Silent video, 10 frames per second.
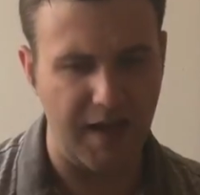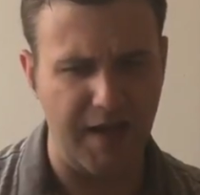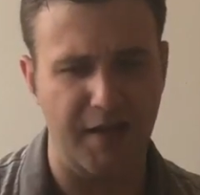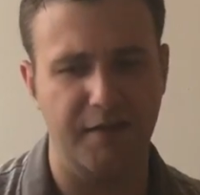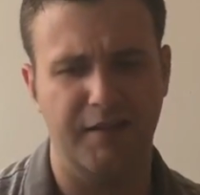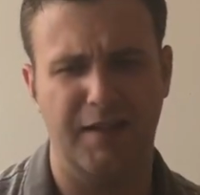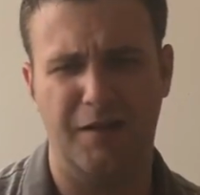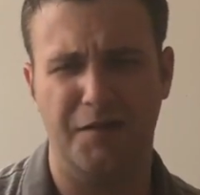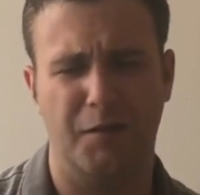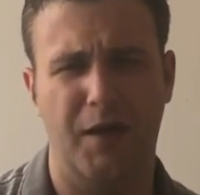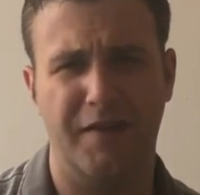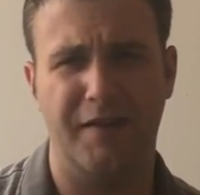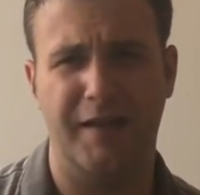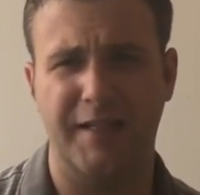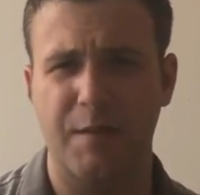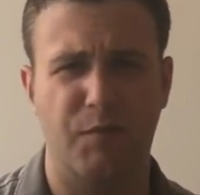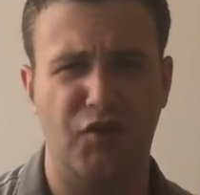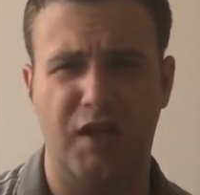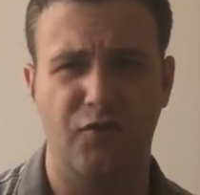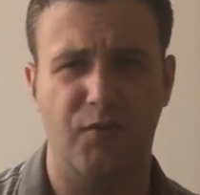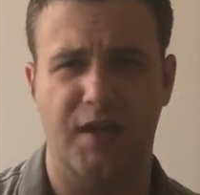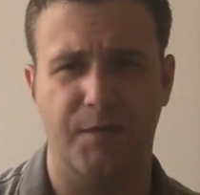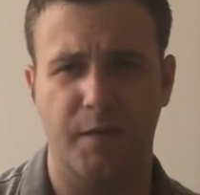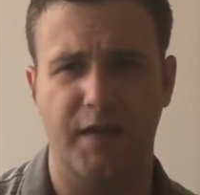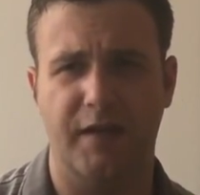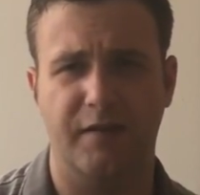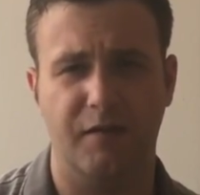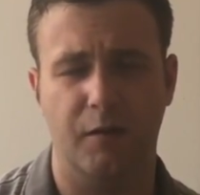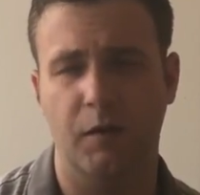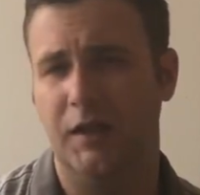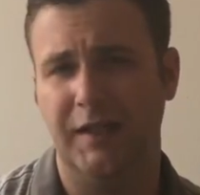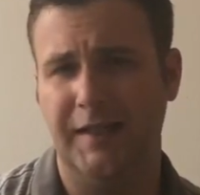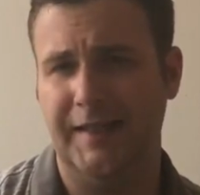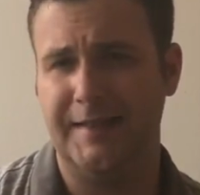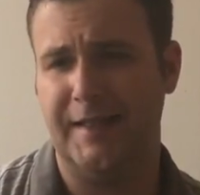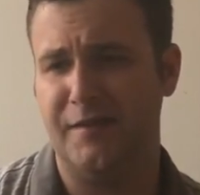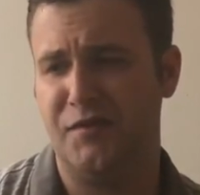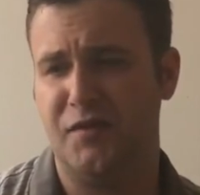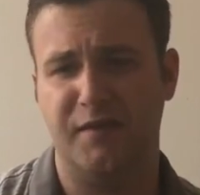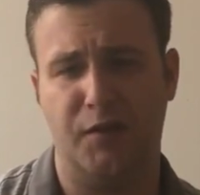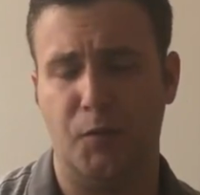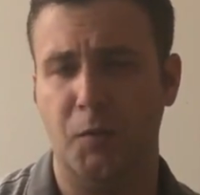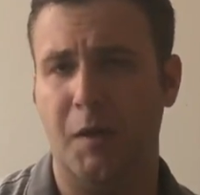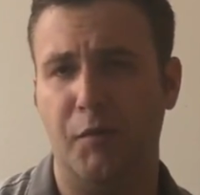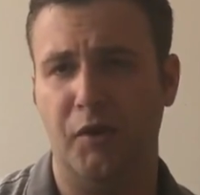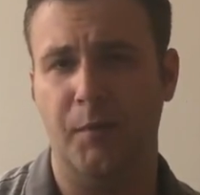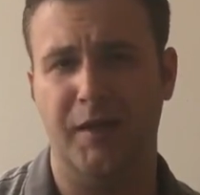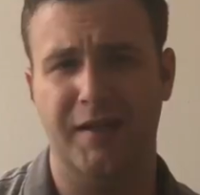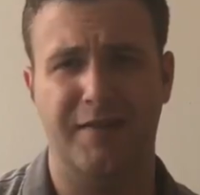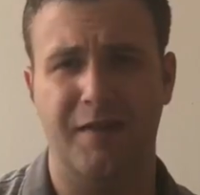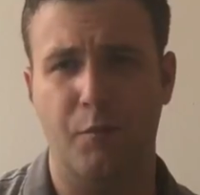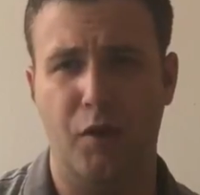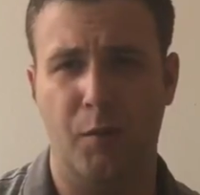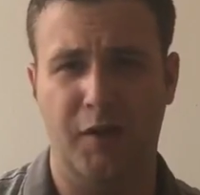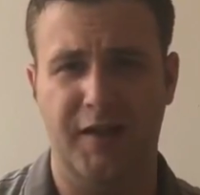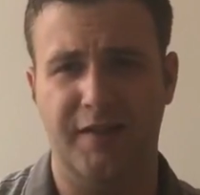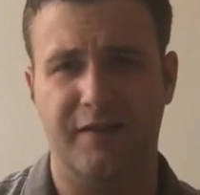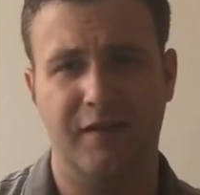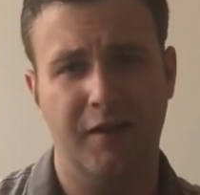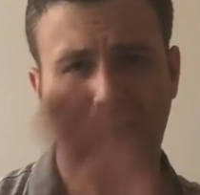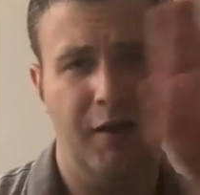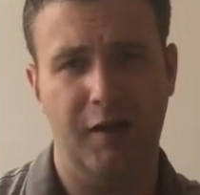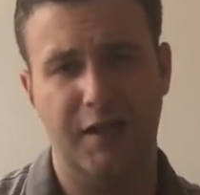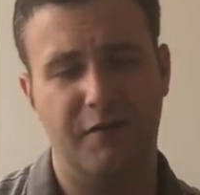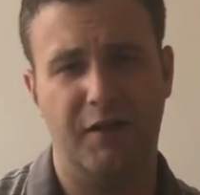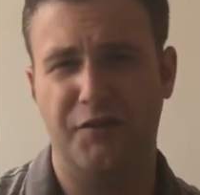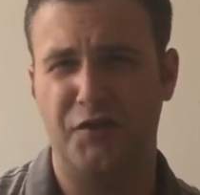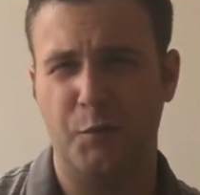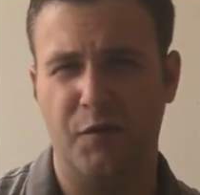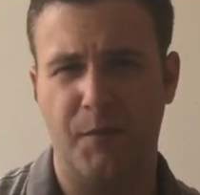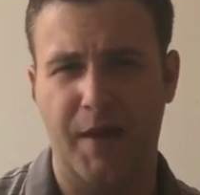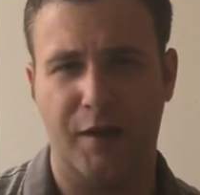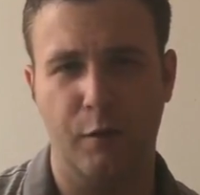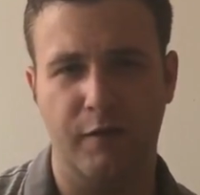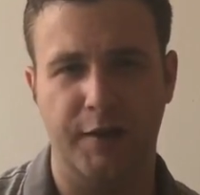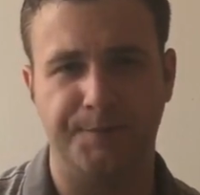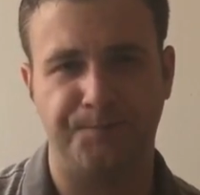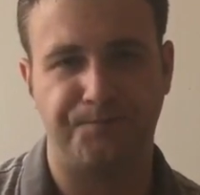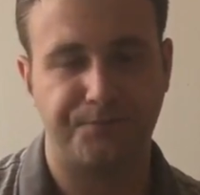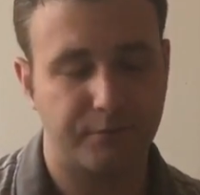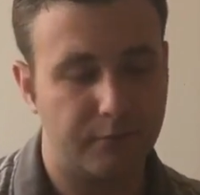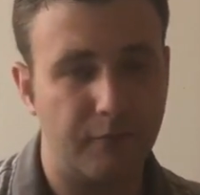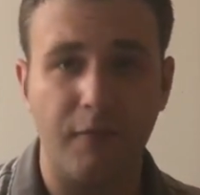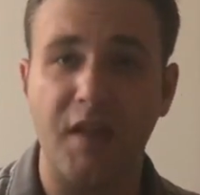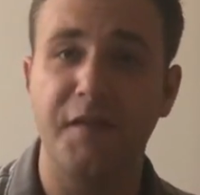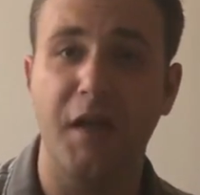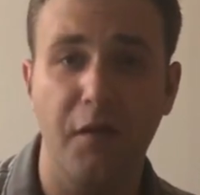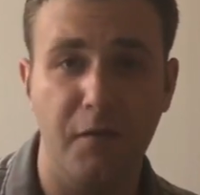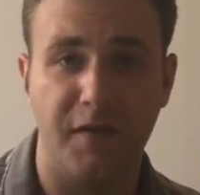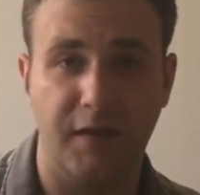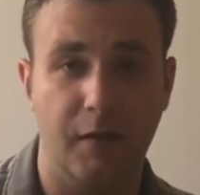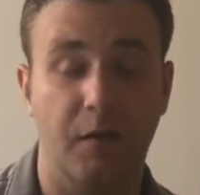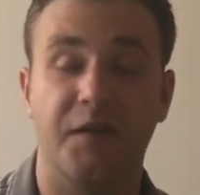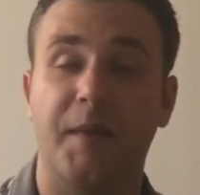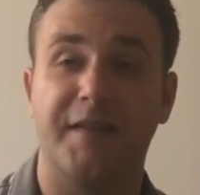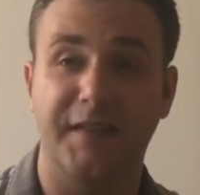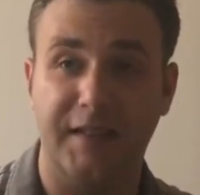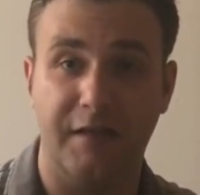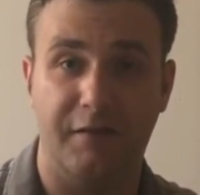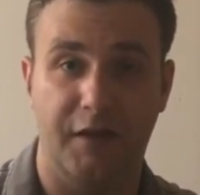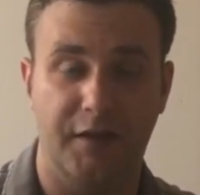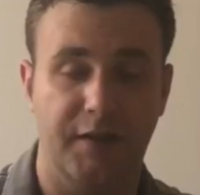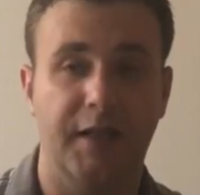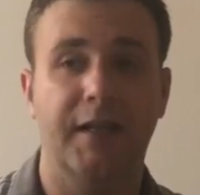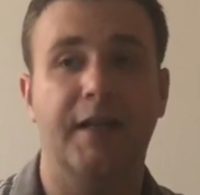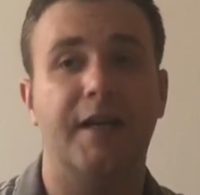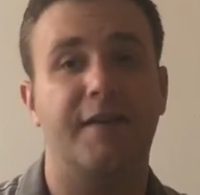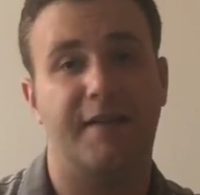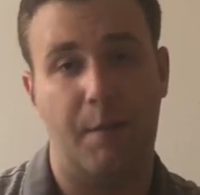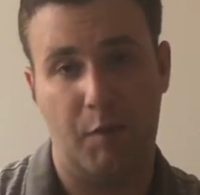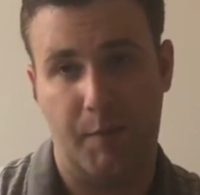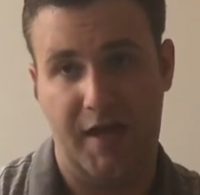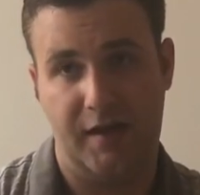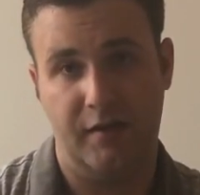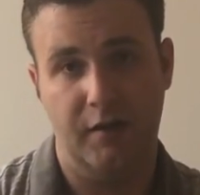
And it also has that keep the change transfer thing, so it tends to just accrue up a little bit, and at some point when it hits a level, I'll just move it back over. The other thing though is my sinking fund is a separate bank.